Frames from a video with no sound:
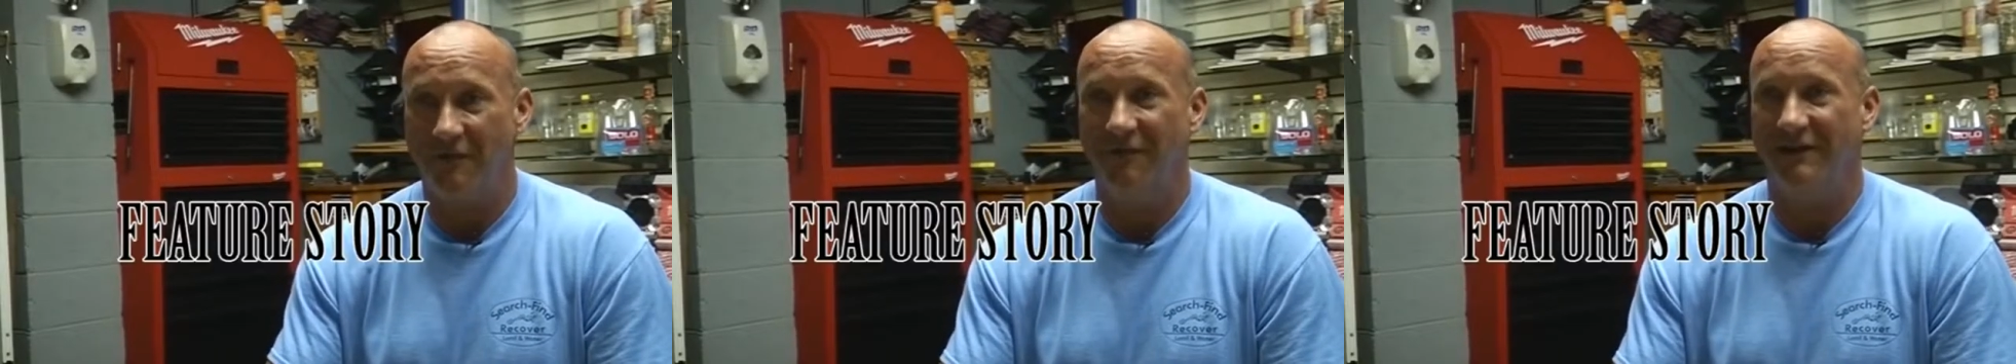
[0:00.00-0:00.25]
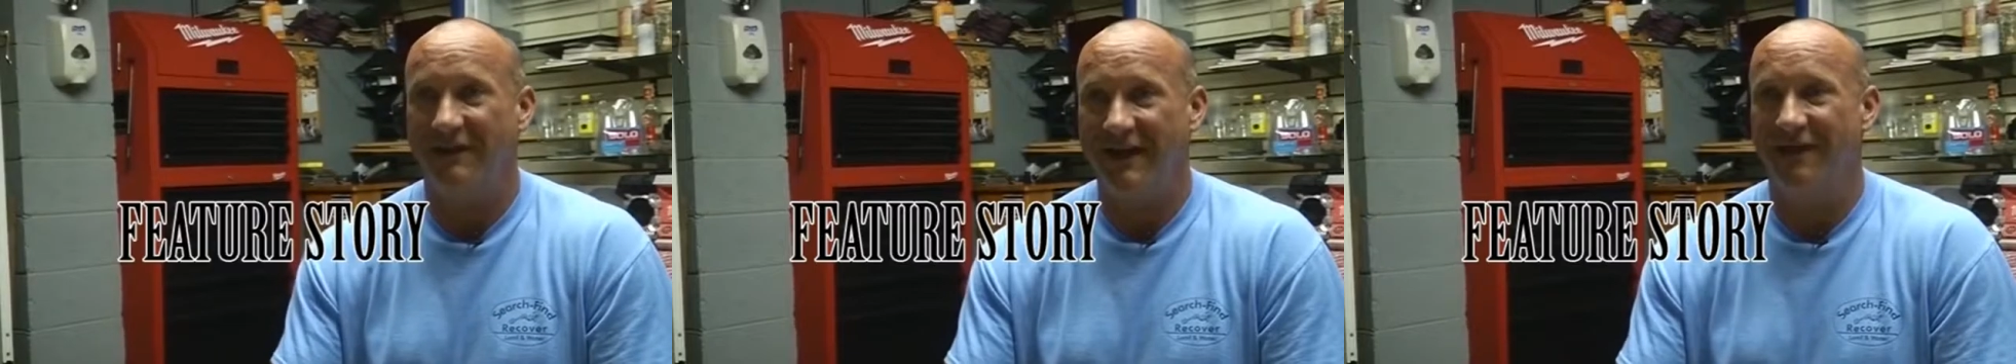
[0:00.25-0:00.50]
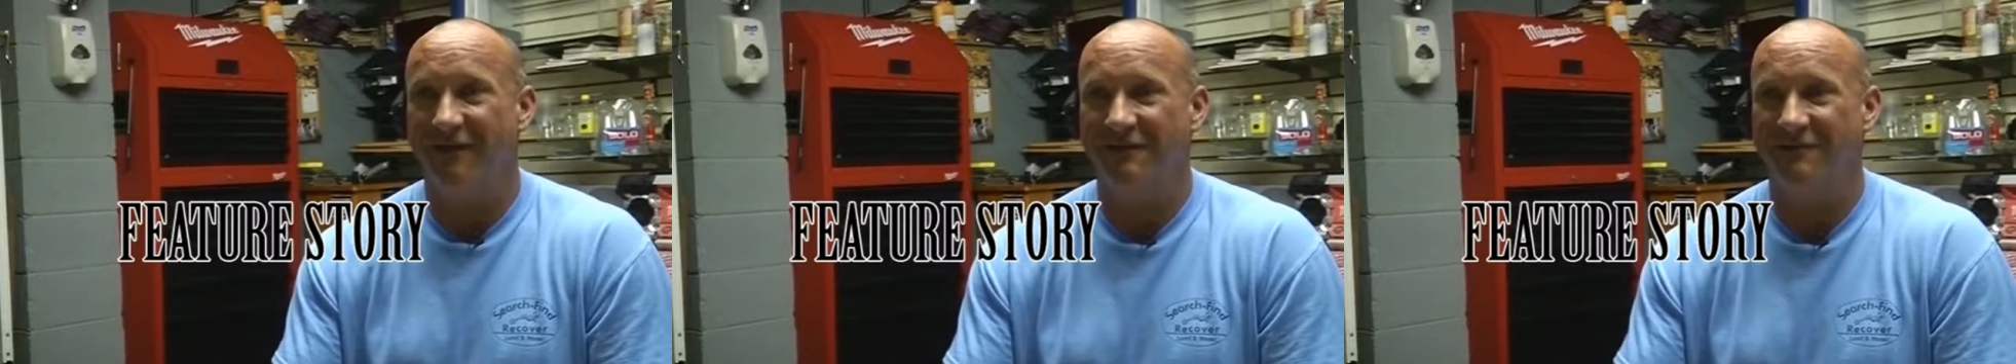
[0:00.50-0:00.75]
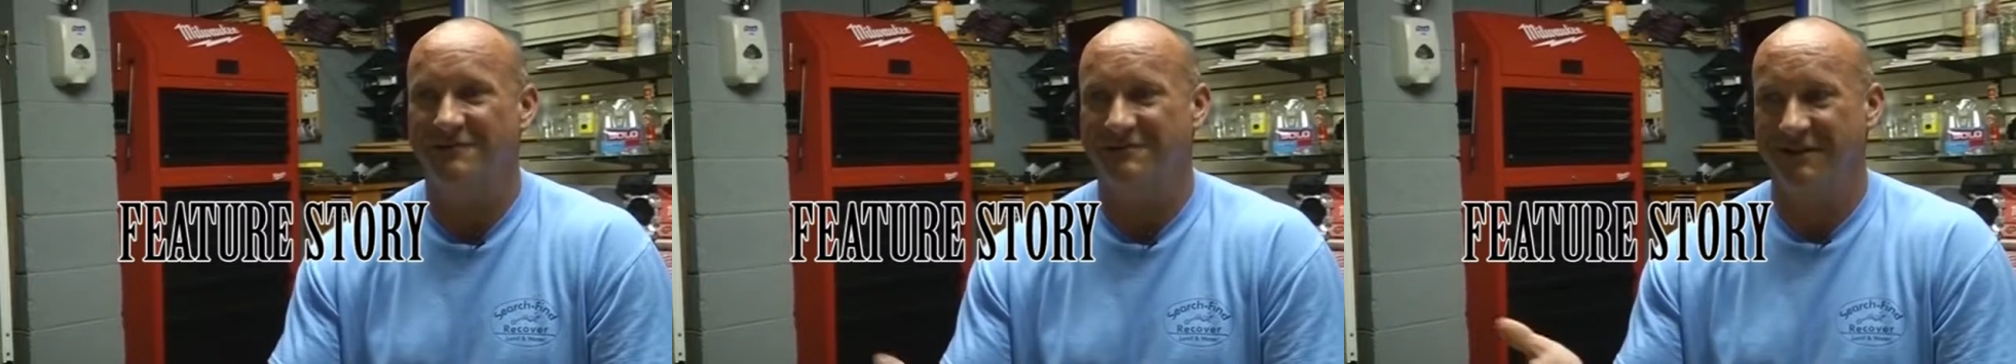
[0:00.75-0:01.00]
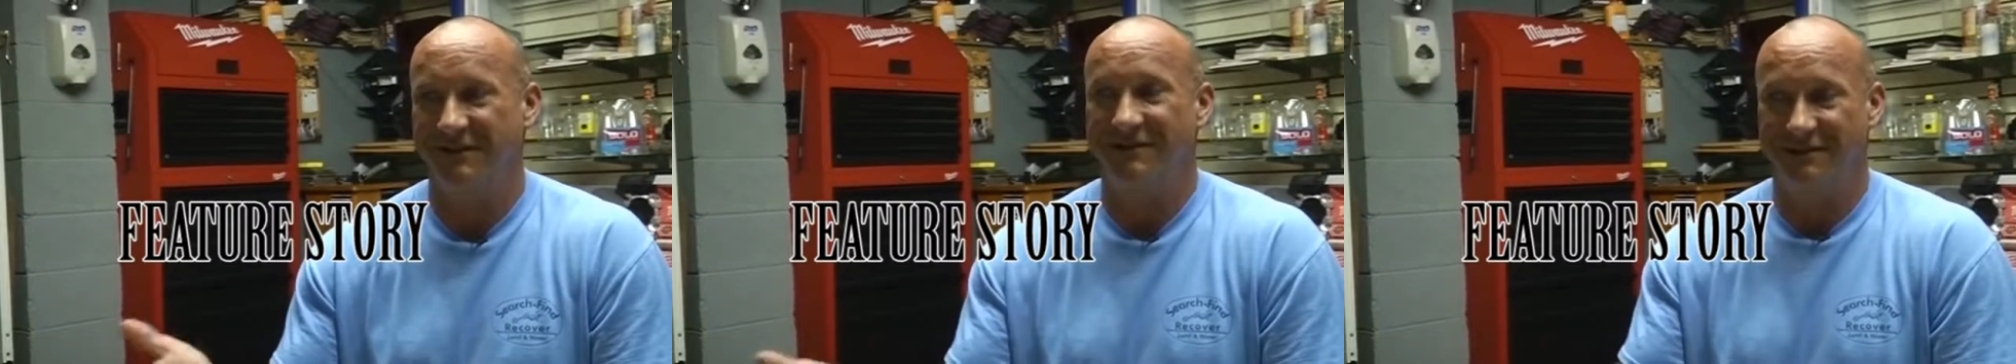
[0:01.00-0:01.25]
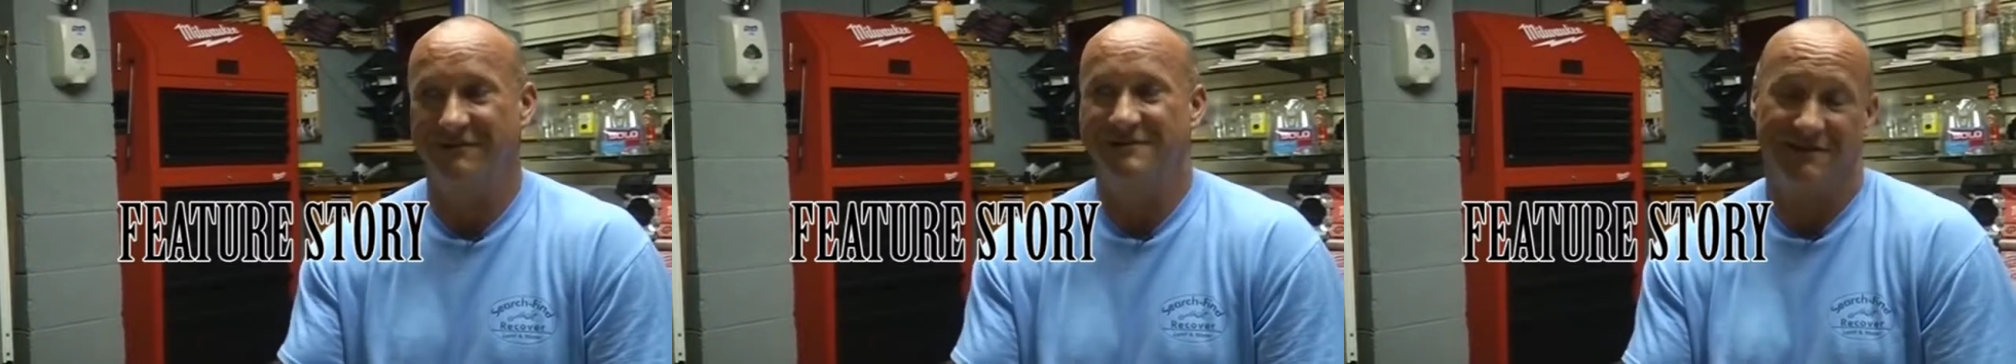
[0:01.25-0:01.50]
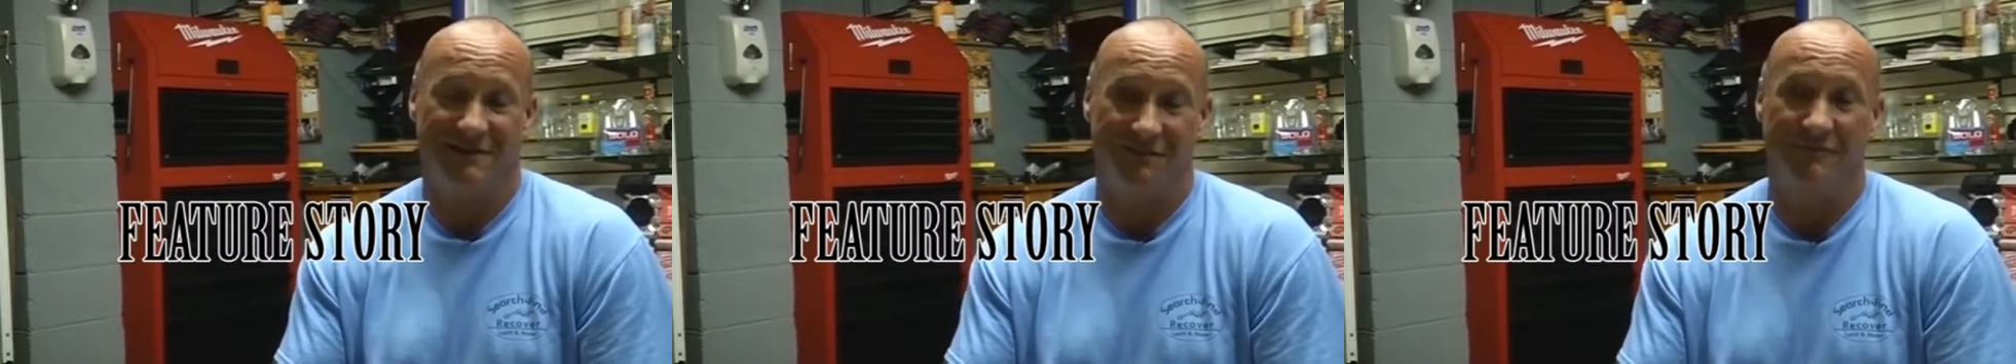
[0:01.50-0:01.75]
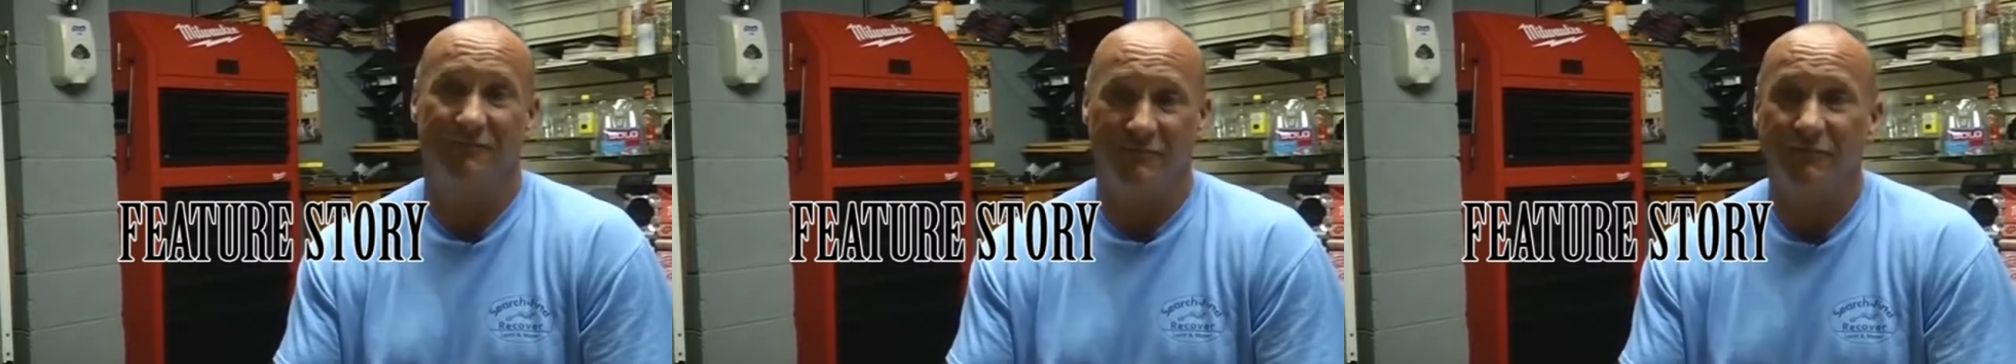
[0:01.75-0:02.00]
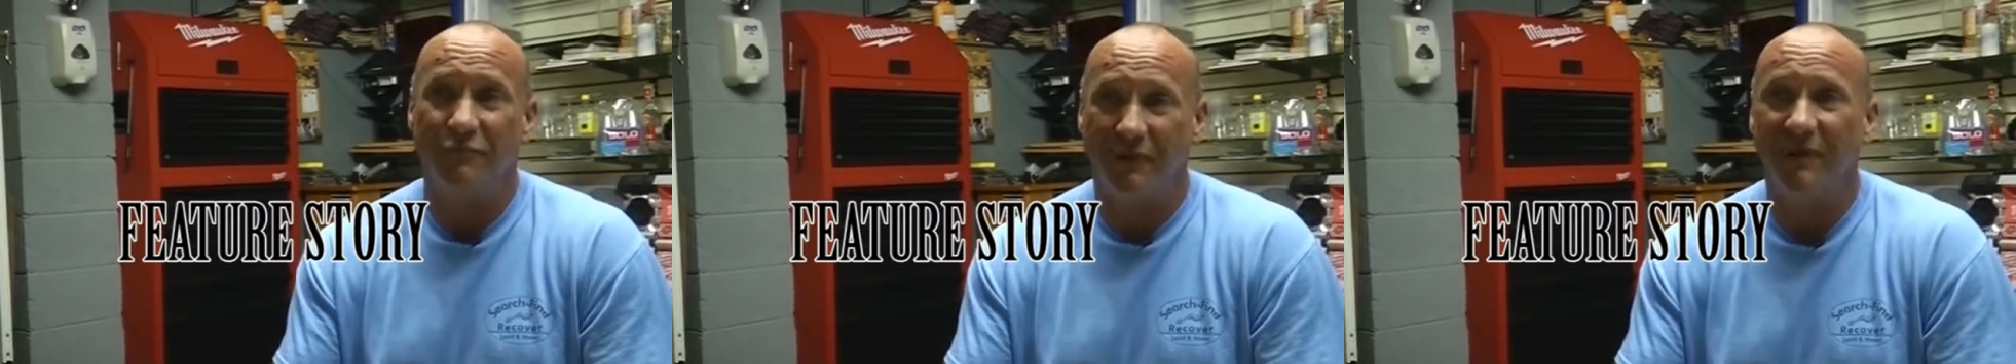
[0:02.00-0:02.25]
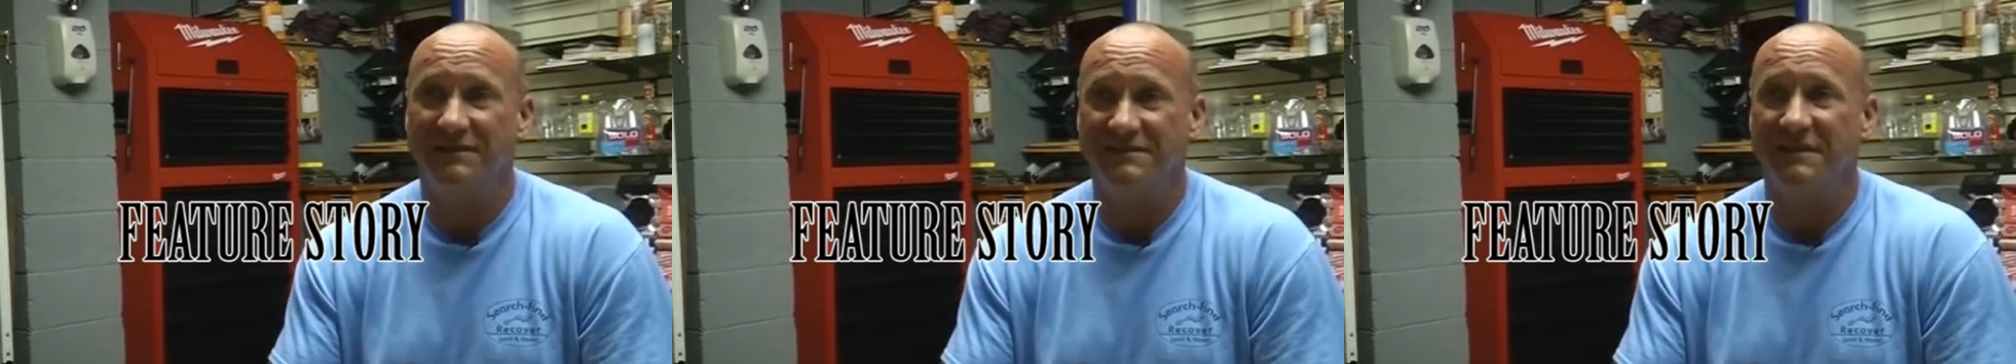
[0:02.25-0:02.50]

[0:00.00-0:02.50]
holy cow, here's, here's a pretty